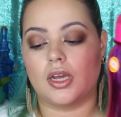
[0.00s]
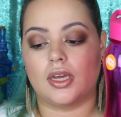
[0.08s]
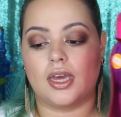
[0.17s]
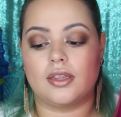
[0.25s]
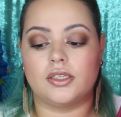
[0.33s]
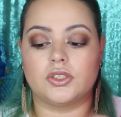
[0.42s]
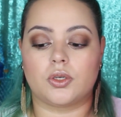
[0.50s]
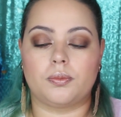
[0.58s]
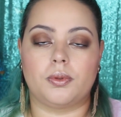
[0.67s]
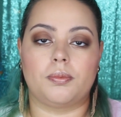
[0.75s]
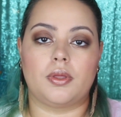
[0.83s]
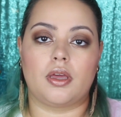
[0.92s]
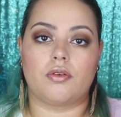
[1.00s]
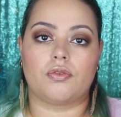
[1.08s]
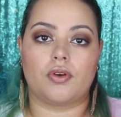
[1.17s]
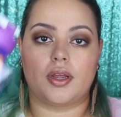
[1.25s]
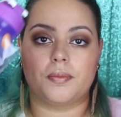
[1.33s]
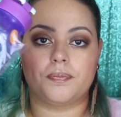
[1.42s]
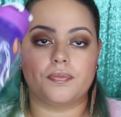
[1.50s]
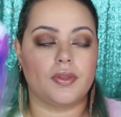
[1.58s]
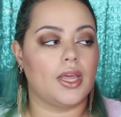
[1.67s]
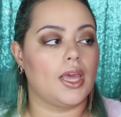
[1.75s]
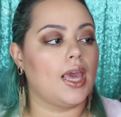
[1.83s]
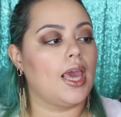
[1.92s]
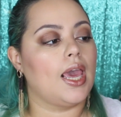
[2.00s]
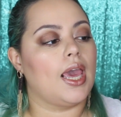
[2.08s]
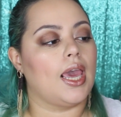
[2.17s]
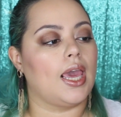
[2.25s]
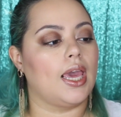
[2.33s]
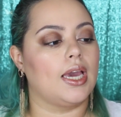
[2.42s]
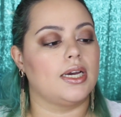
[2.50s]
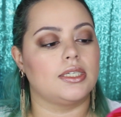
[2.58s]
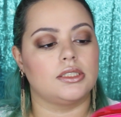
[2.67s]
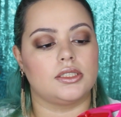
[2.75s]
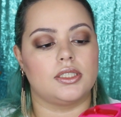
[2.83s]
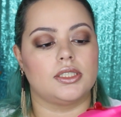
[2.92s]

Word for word: Again, these are BPA free. And